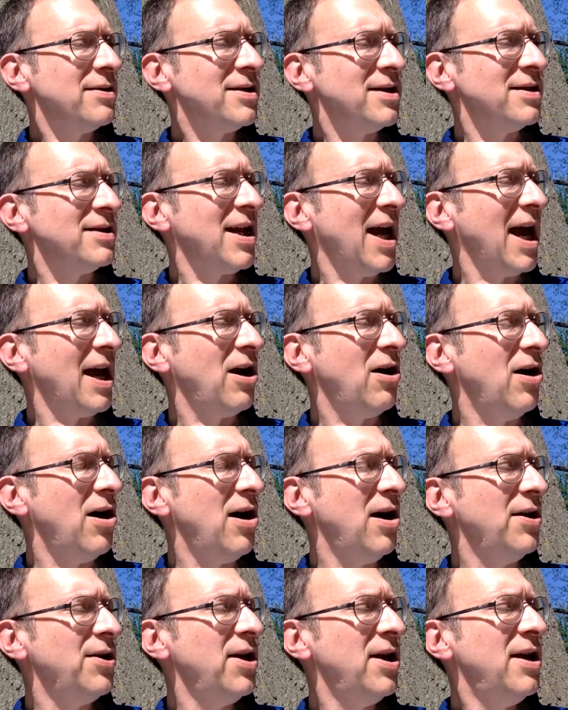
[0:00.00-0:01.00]
Tendai
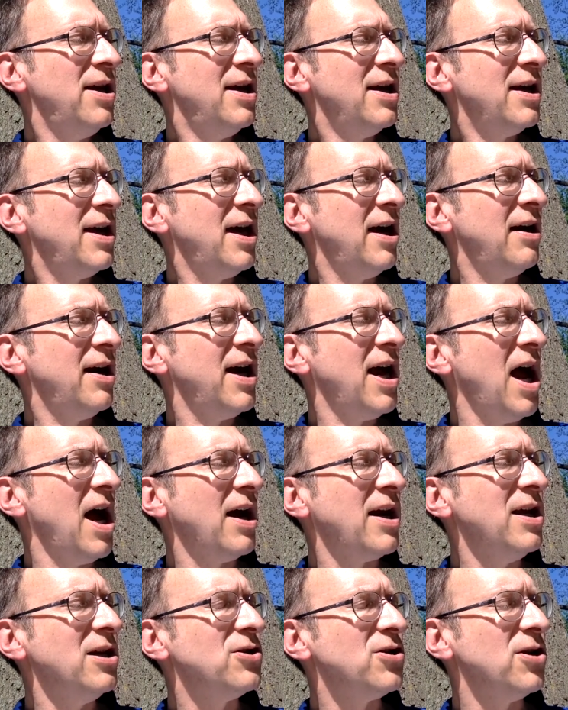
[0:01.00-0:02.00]
called.
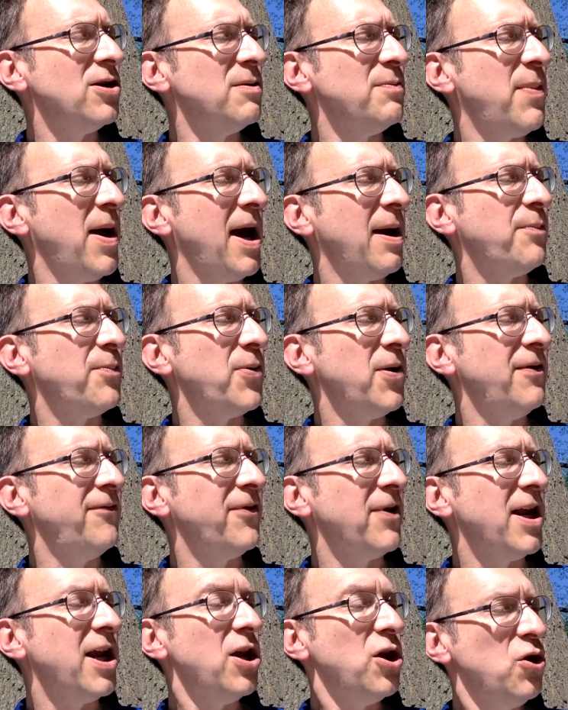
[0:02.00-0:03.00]
Garryaki turned back
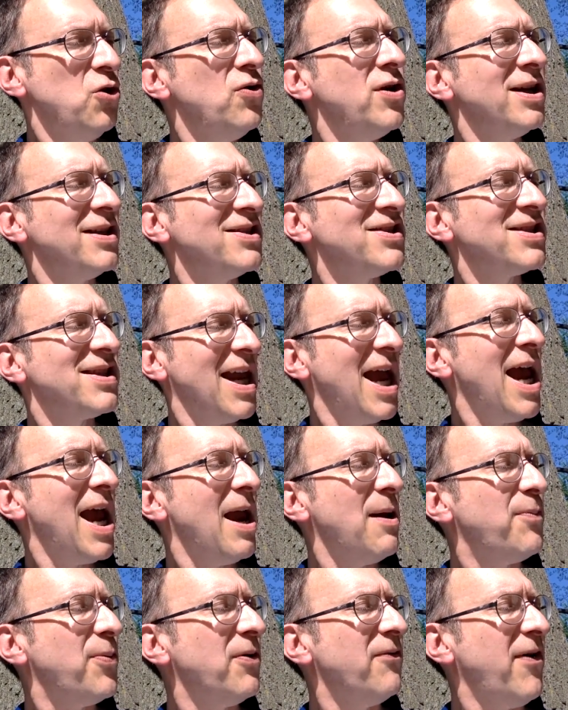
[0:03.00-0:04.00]
briefly. You can
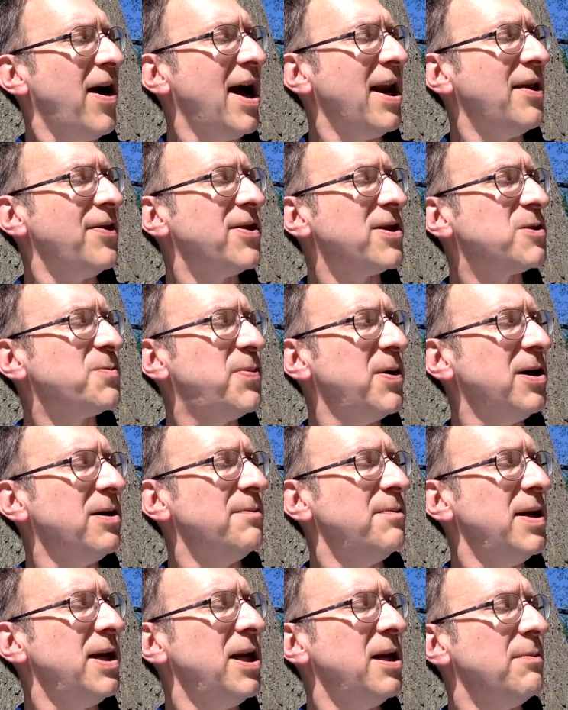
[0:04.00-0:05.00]
stay, provided the
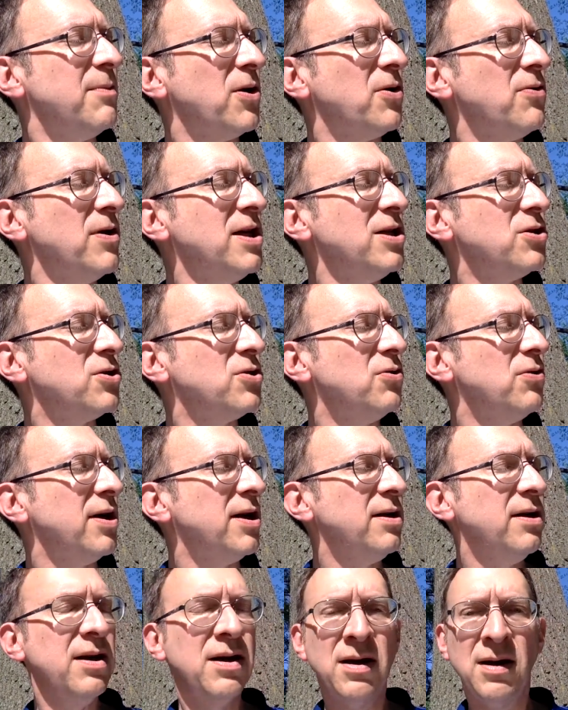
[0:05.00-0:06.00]
spirit medium agrees to it.